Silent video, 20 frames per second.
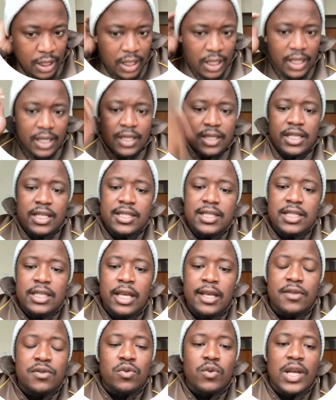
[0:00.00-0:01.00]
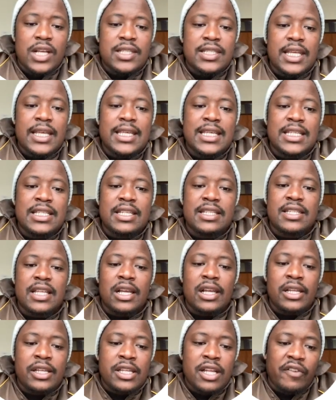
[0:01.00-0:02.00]
In this case, we are saying it is a
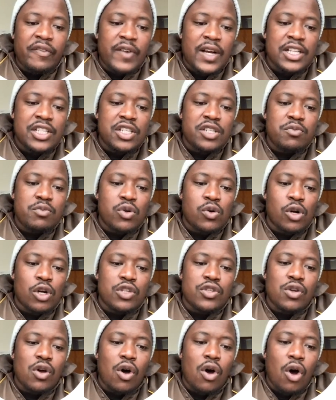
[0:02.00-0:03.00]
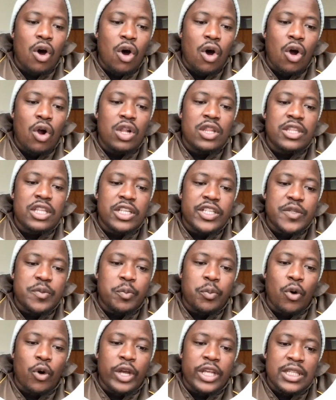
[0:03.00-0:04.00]
linear function because all these
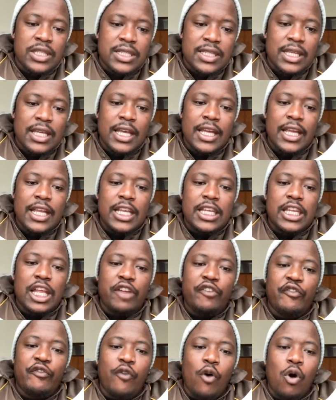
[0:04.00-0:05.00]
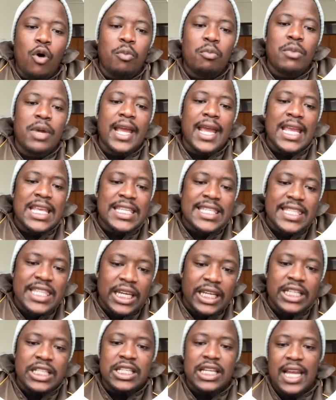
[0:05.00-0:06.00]
points, they form a
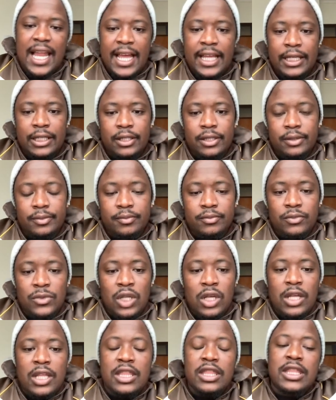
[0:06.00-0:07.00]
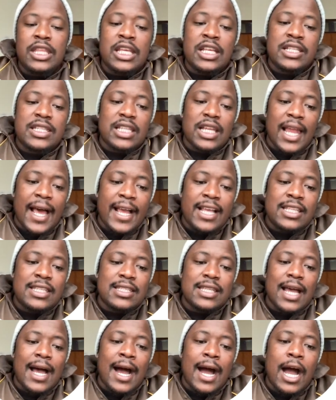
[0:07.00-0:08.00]
straight line. These lines
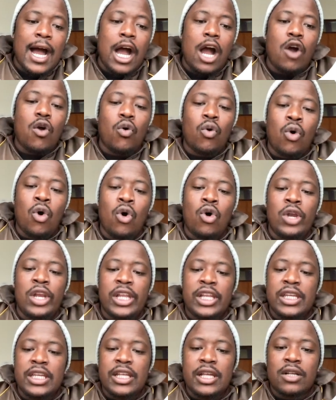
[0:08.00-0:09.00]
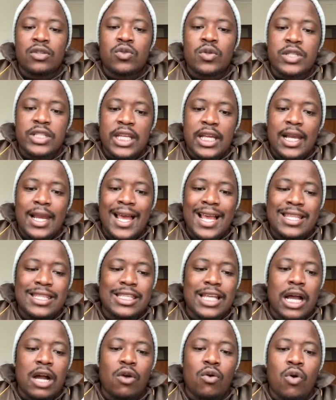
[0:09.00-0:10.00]
are collinear. To say lines
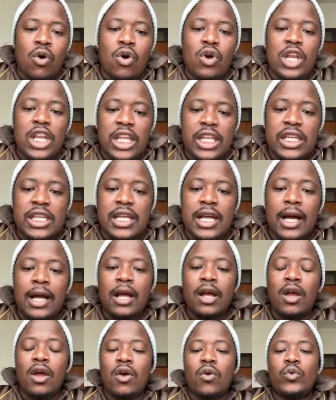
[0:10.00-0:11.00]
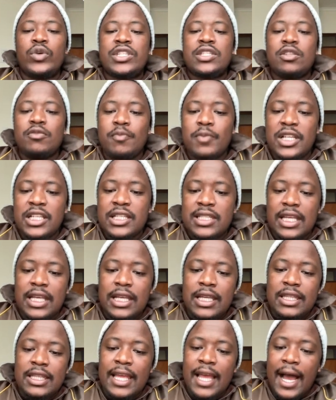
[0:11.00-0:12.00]
are collinear, we simply say
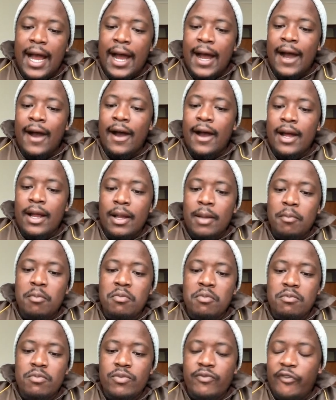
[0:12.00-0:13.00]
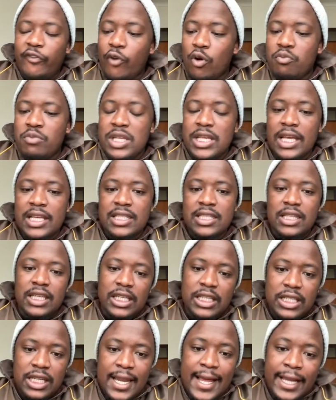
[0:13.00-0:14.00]
they are forming a
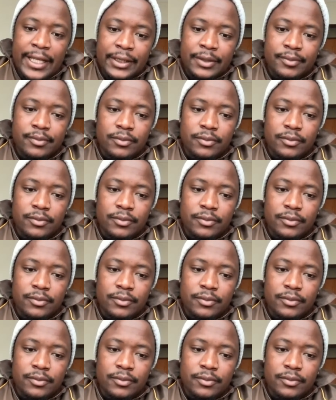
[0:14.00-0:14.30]
straight line.